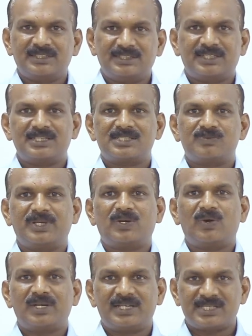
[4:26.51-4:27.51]
That is, we
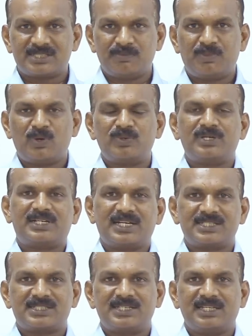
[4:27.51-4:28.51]
call it as a bounded
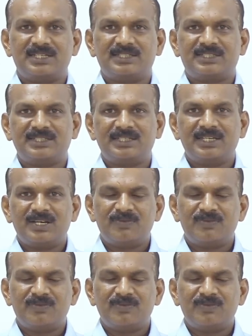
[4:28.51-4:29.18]
rationality,